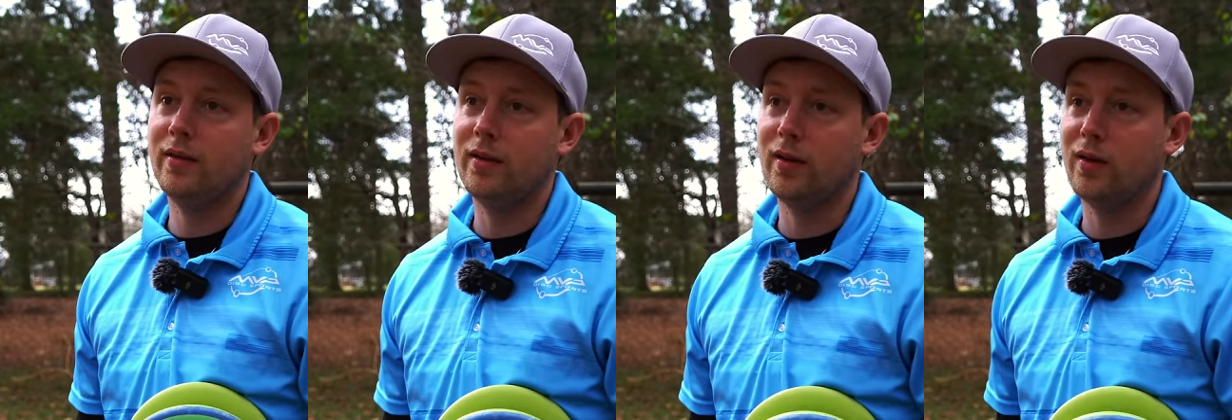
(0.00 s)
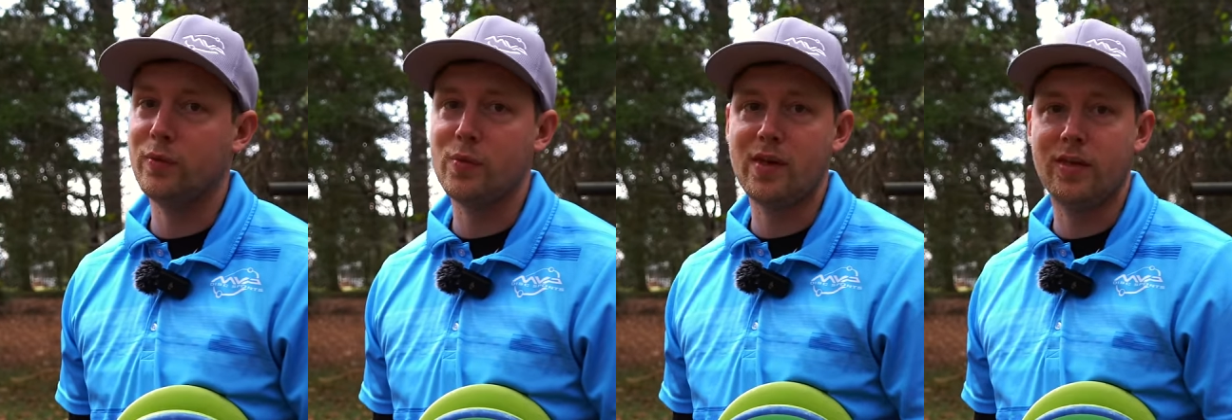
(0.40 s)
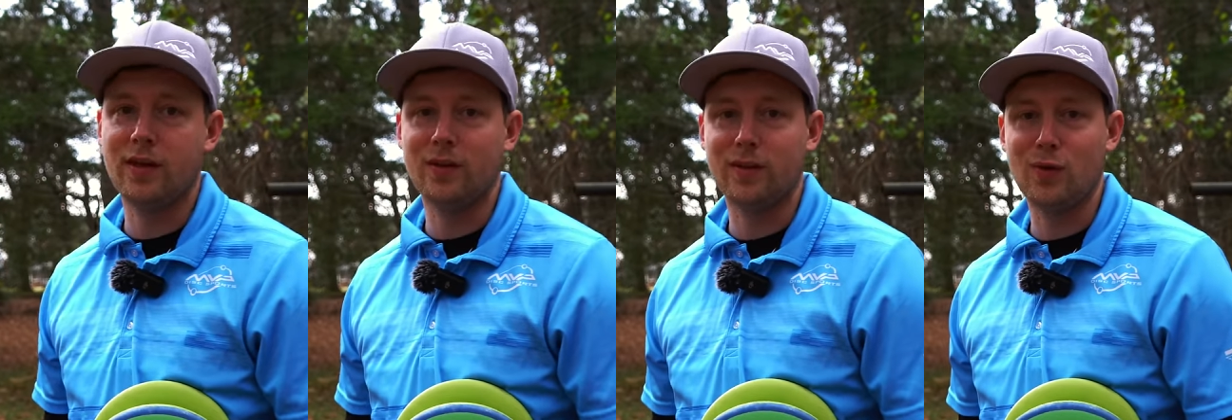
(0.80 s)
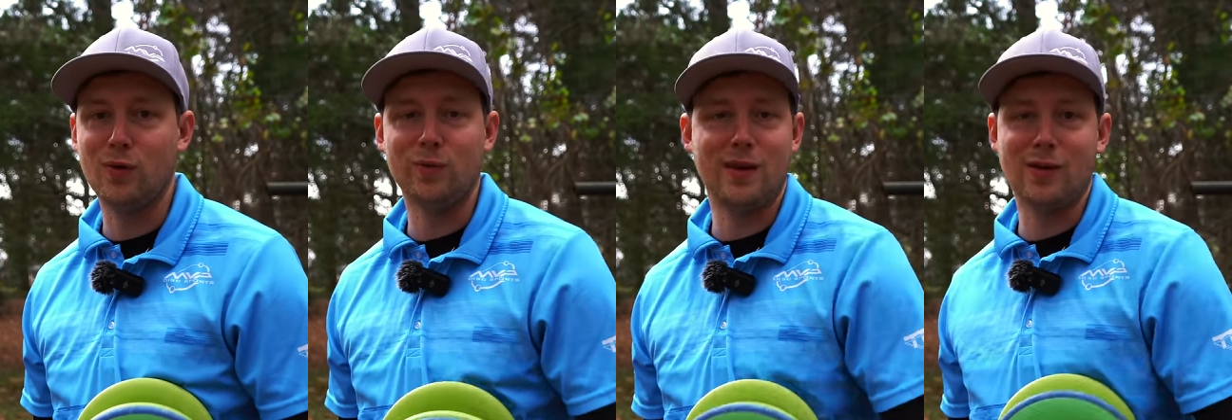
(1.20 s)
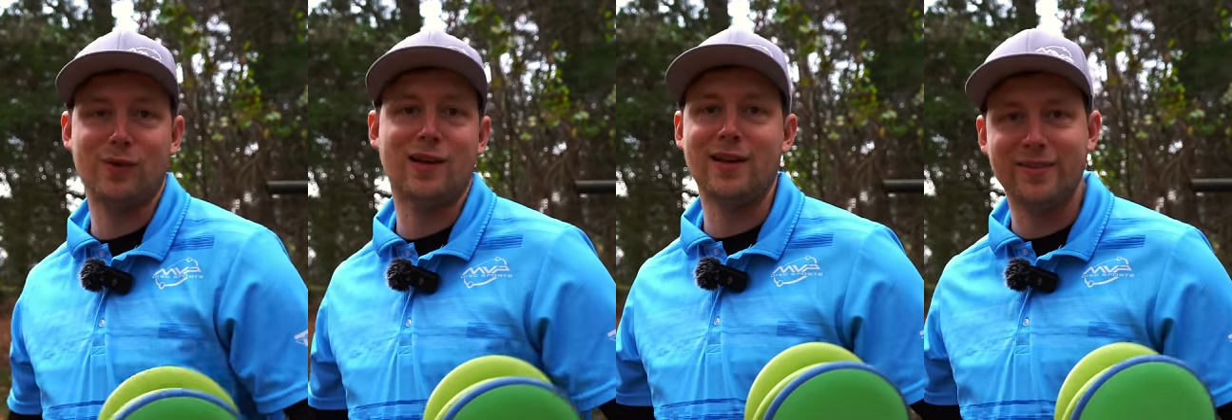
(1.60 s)
been my thing my
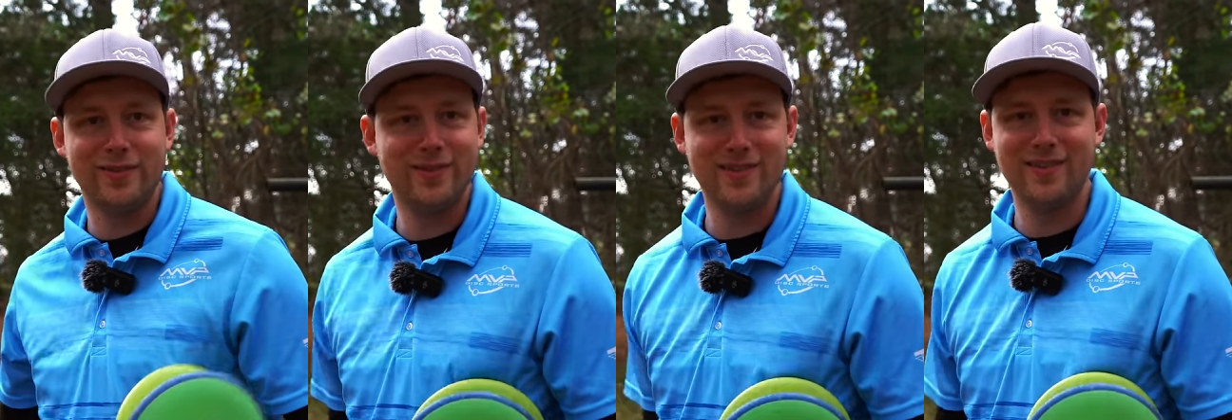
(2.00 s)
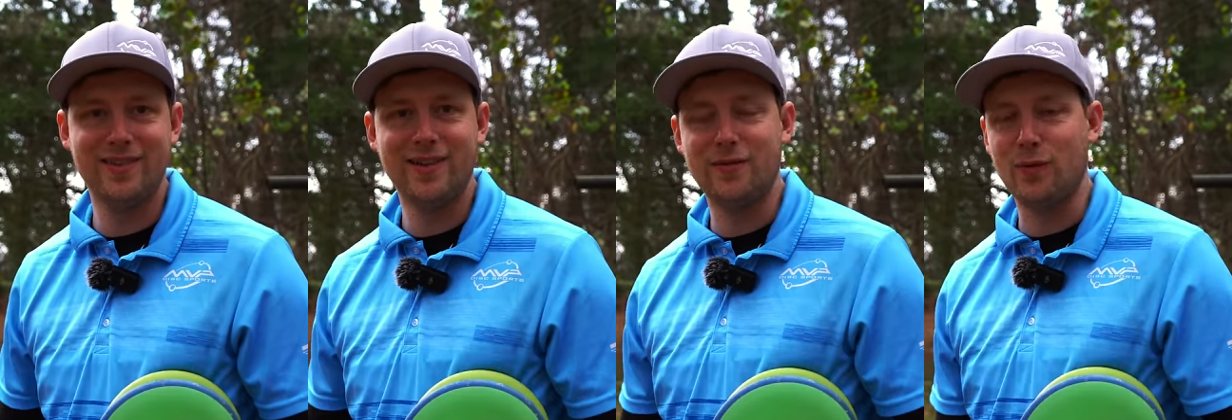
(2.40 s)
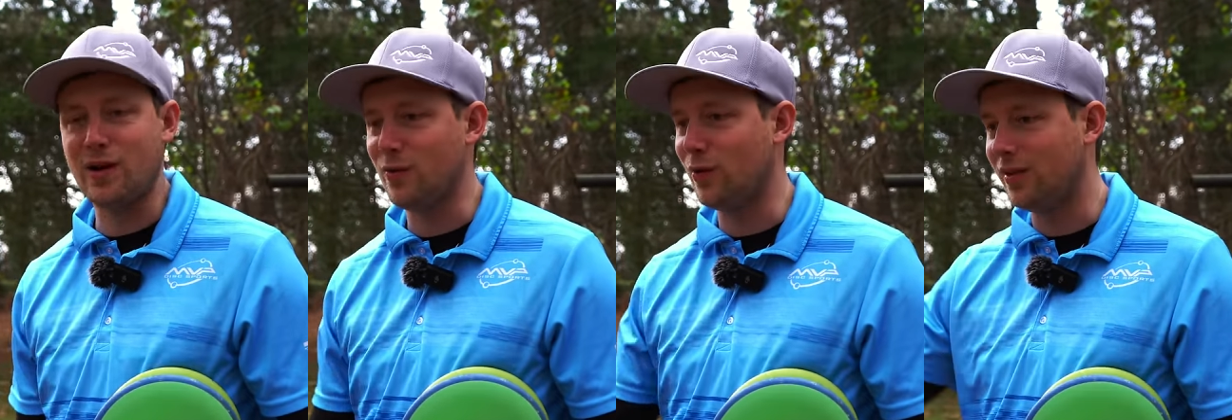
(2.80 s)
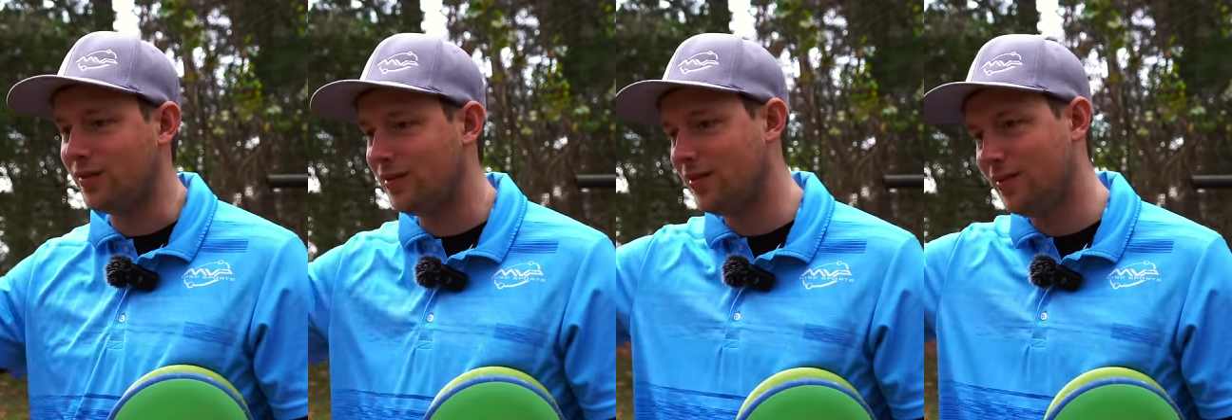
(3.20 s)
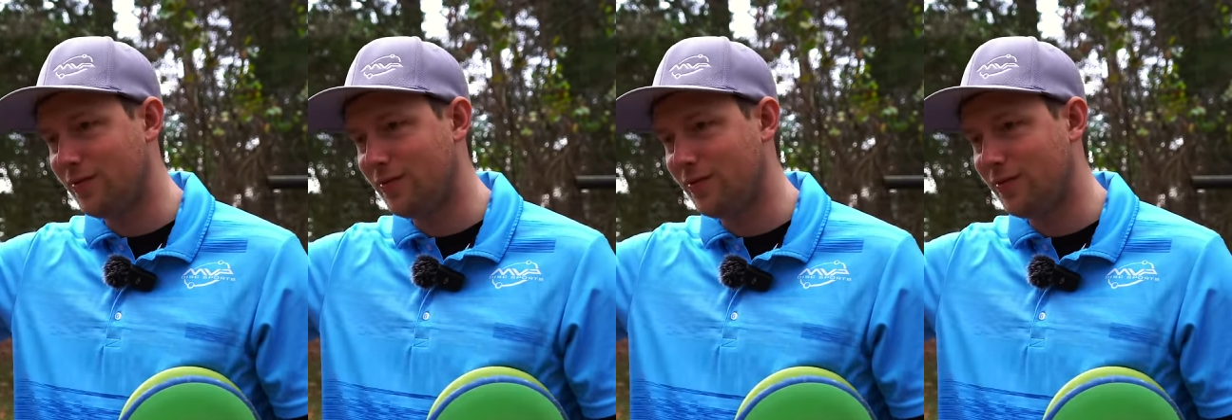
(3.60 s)
whole life. If when I was